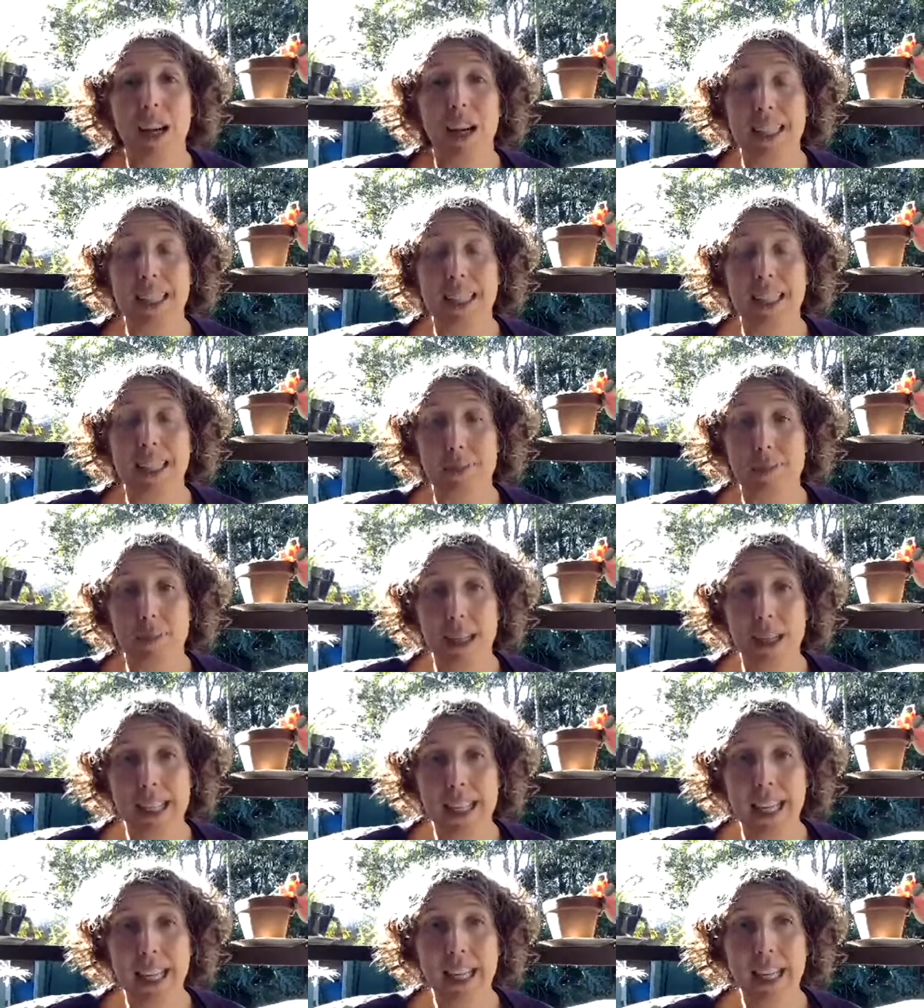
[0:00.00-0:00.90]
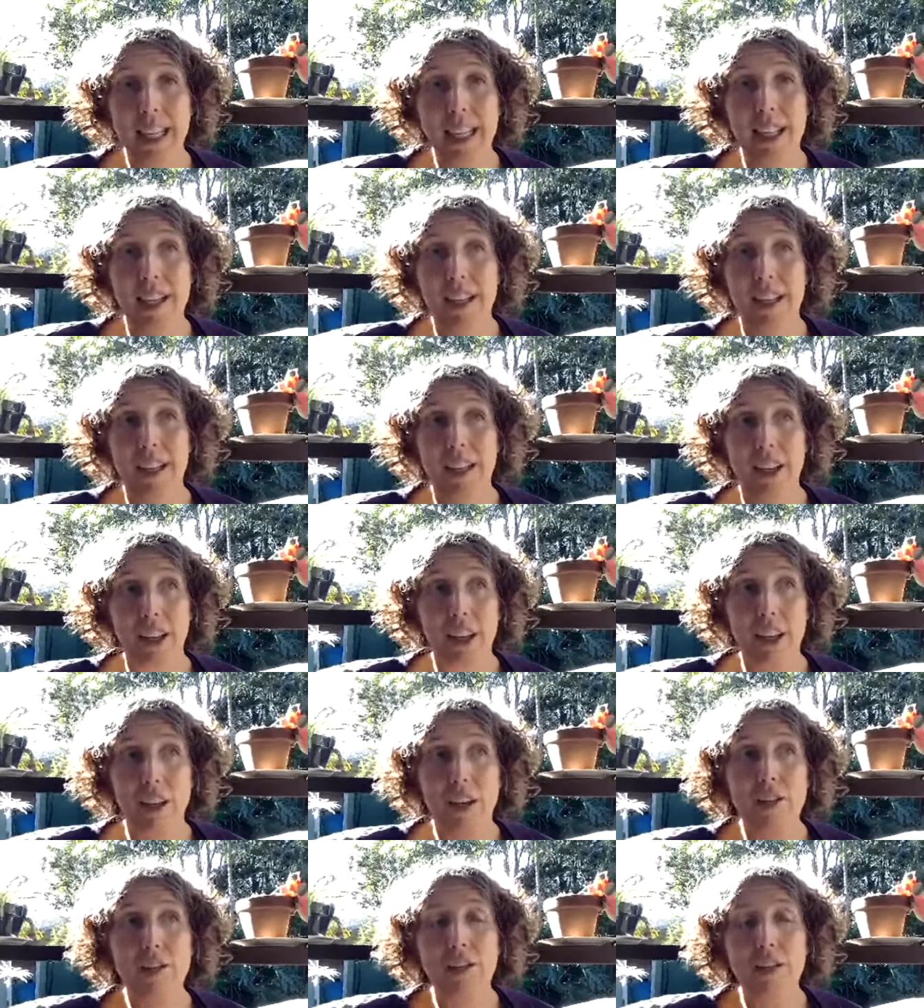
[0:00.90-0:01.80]
expressing
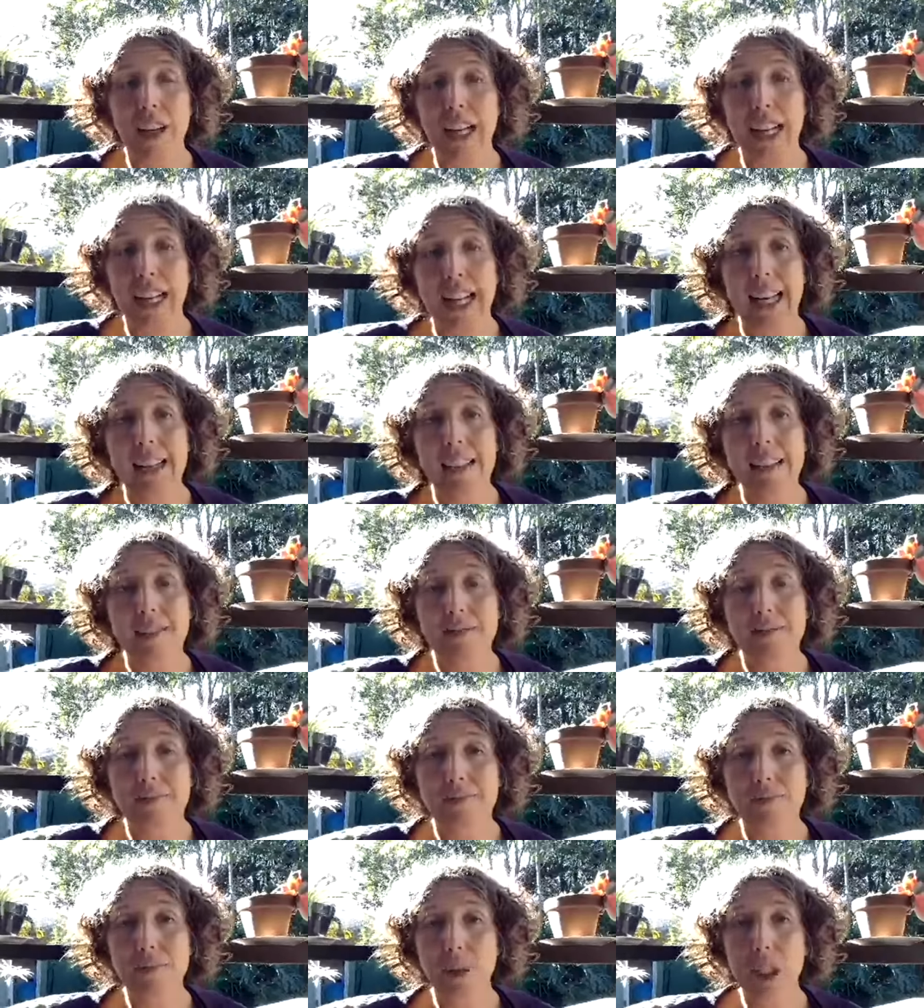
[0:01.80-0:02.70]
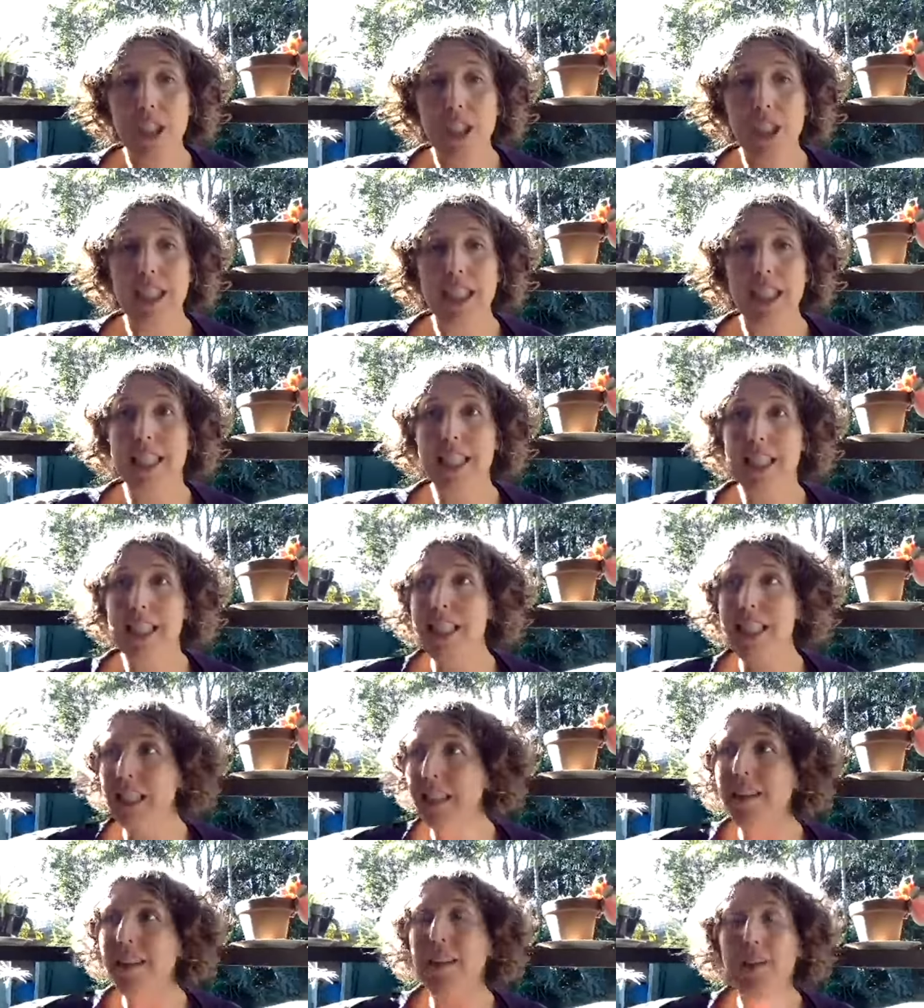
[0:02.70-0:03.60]
your feeling, which is
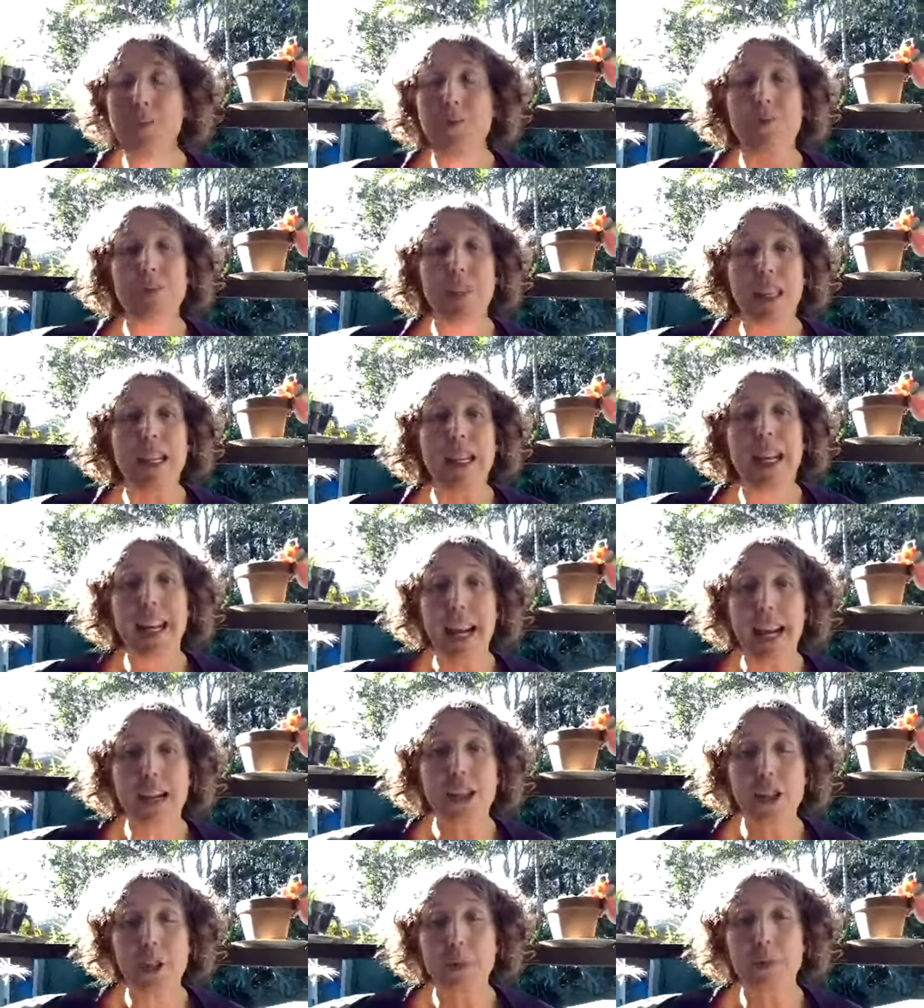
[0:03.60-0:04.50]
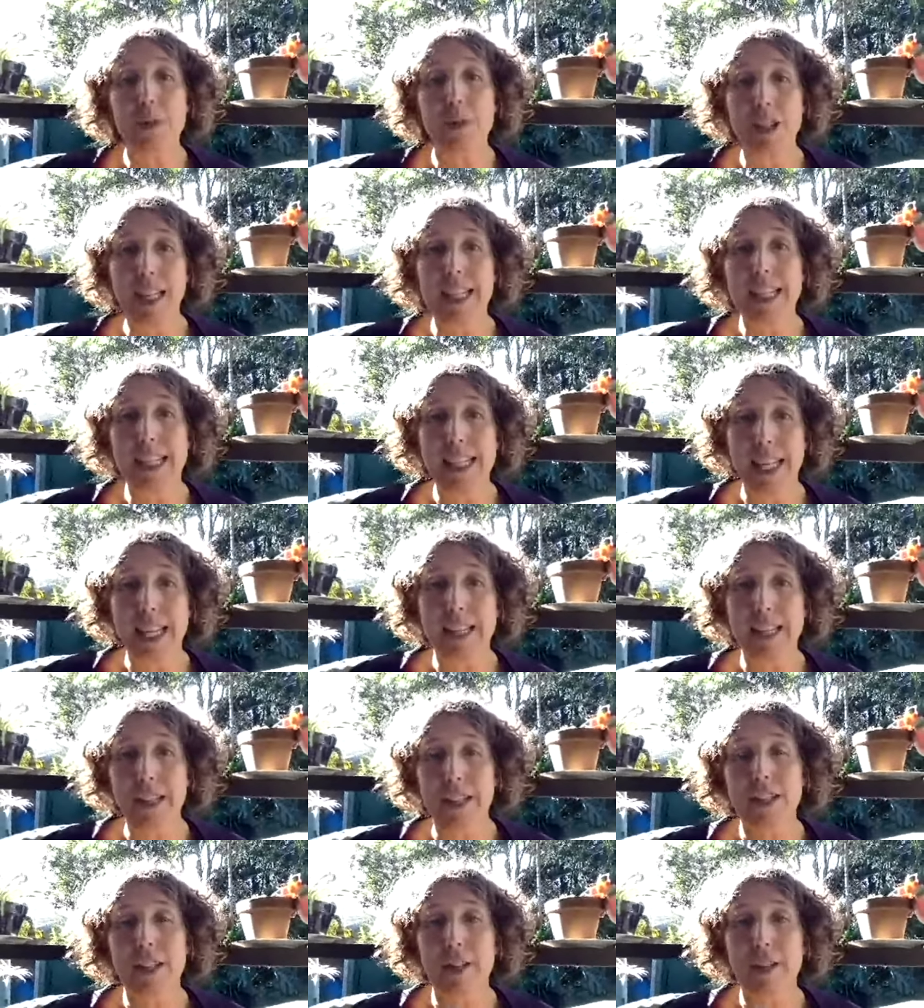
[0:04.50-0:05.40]
an actual
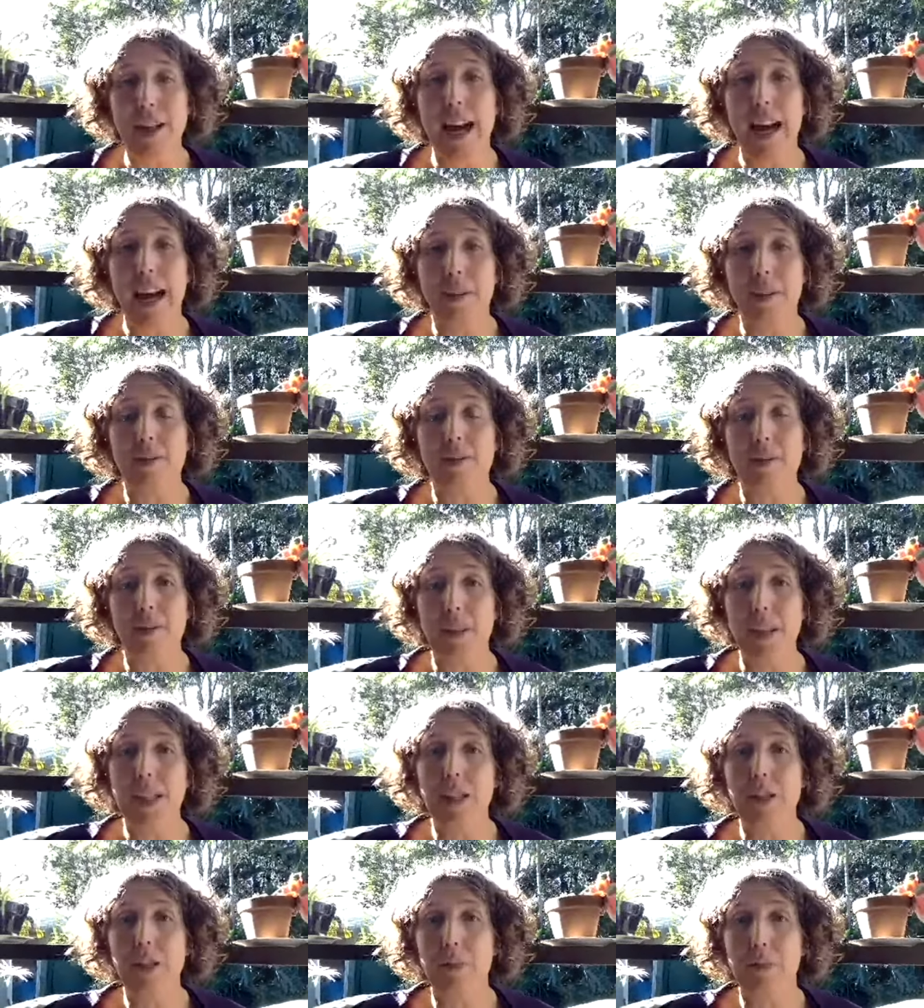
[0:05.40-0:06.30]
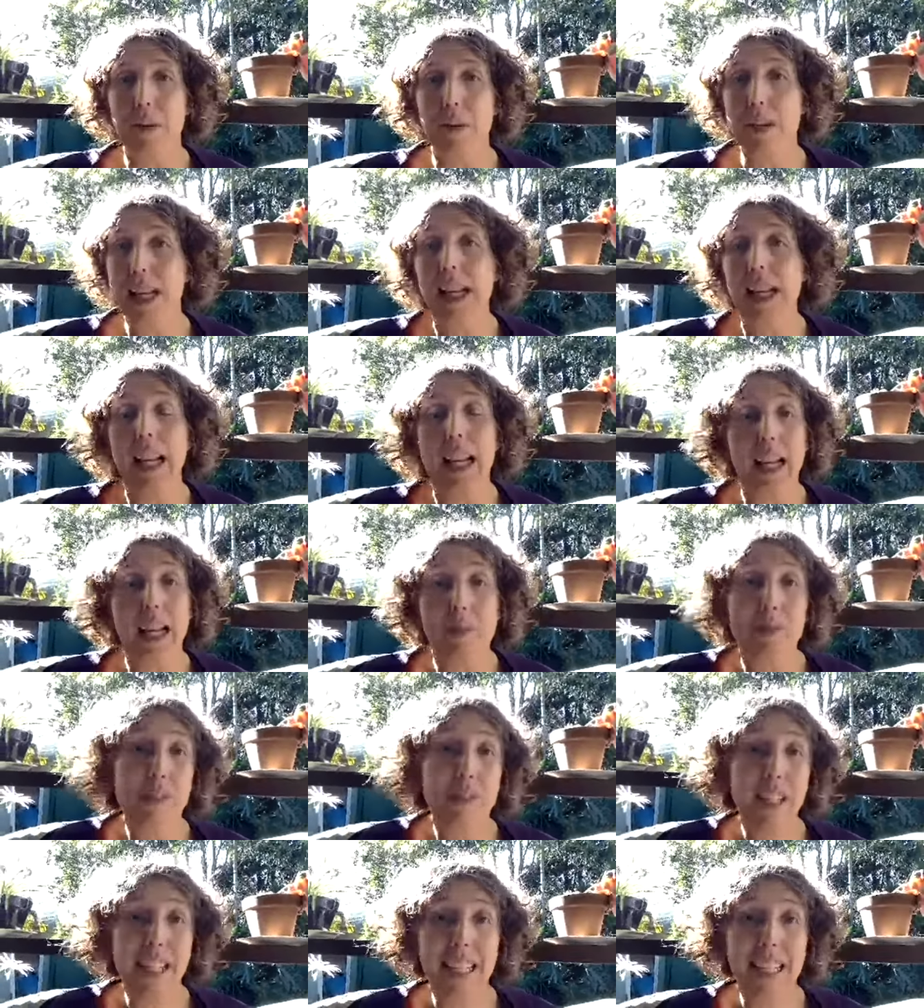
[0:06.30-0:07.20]
sensation you have within your body, like I'm
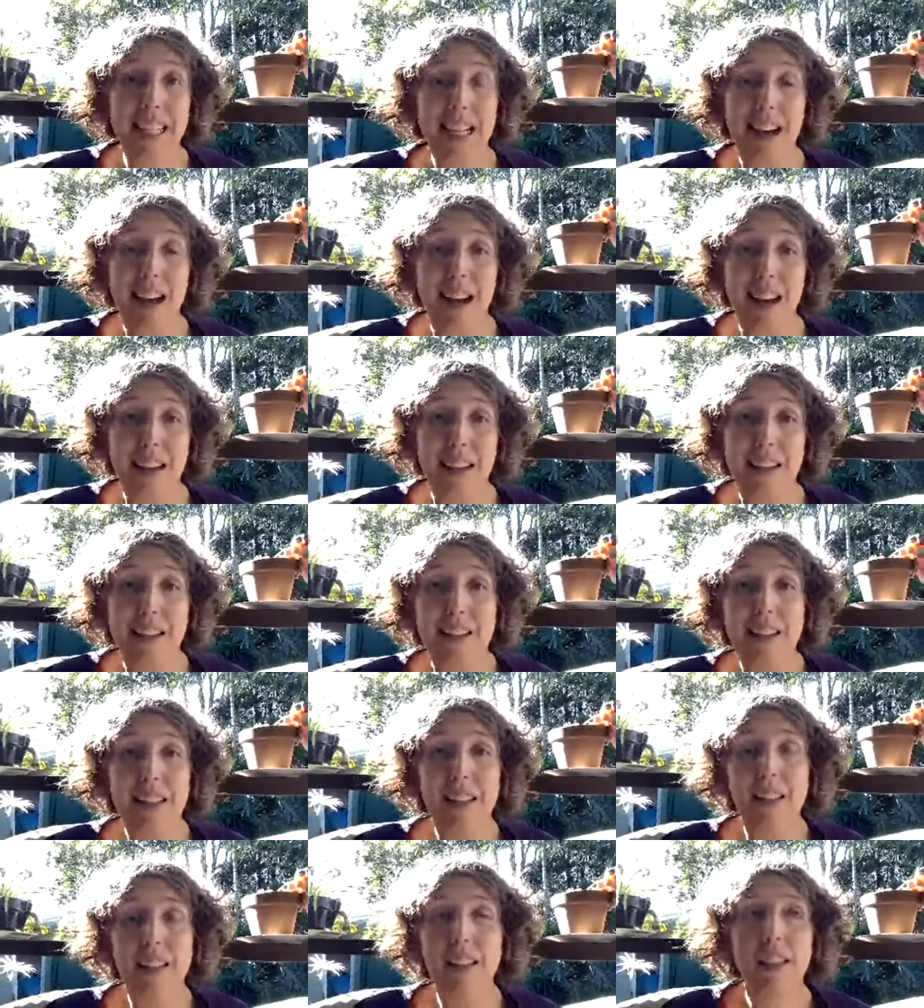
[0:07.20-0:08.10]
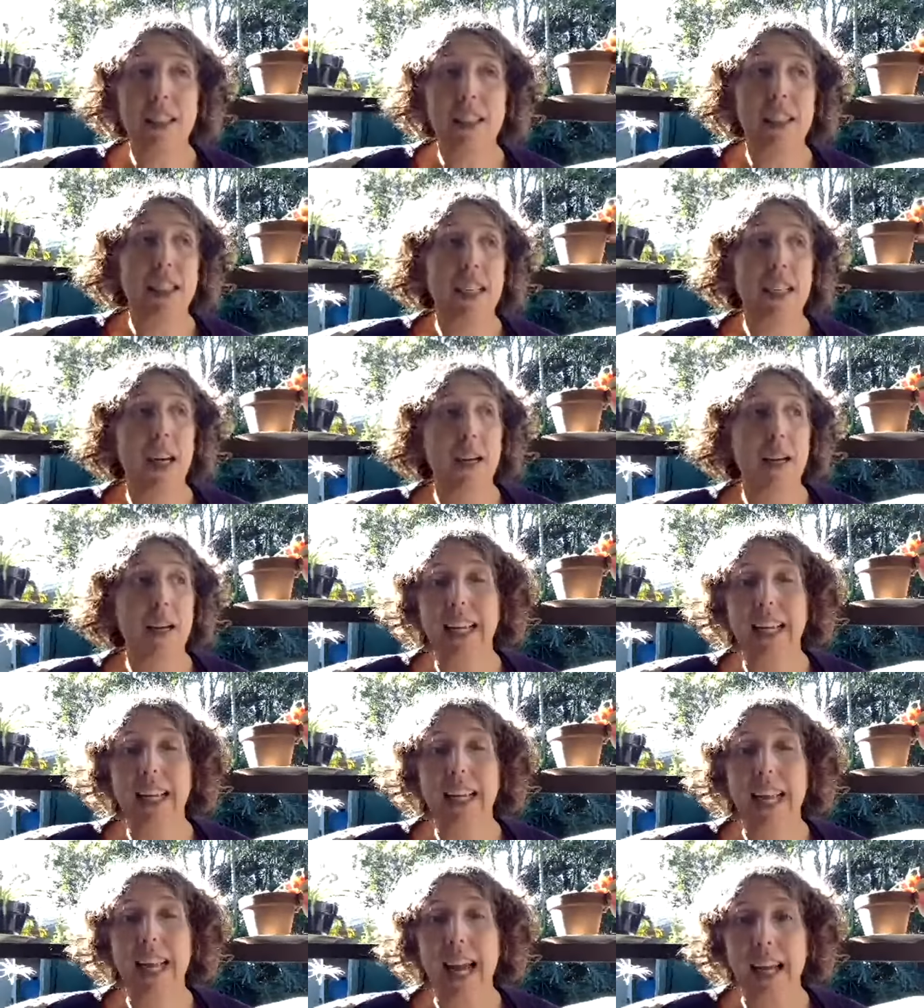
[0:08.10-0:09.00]
feeling tired, I'm
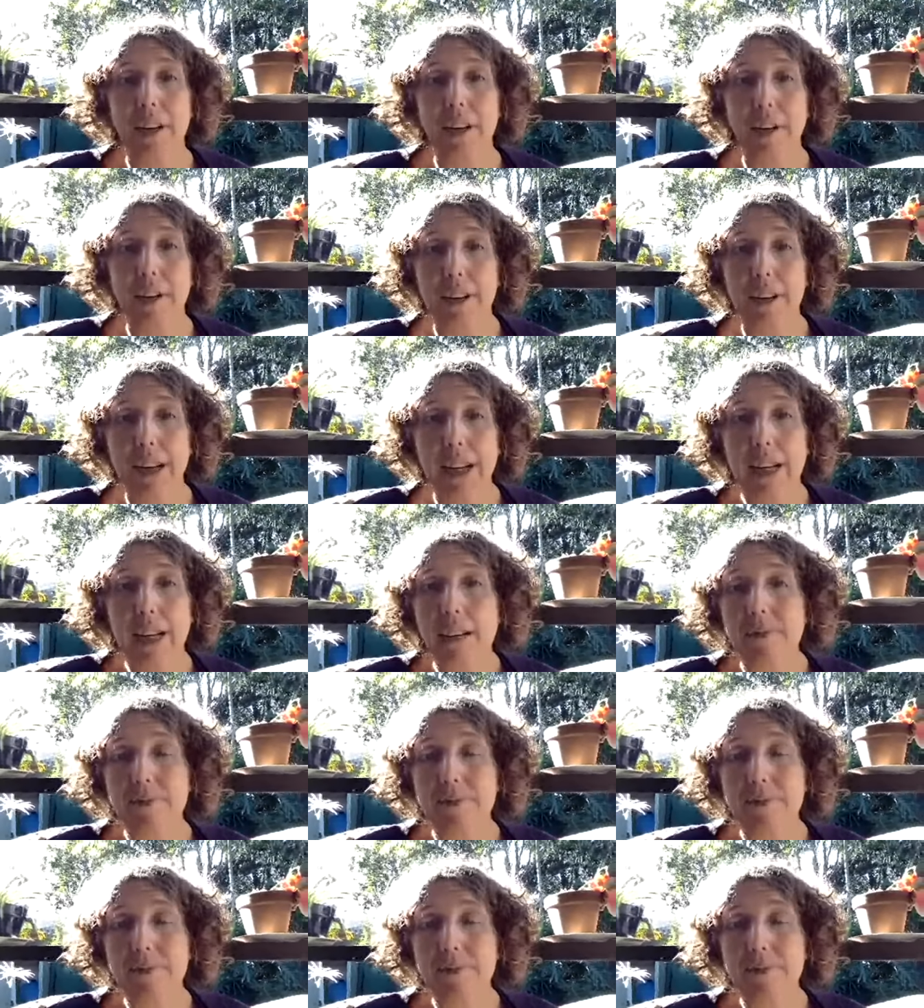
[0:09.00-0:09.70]
feeling angry,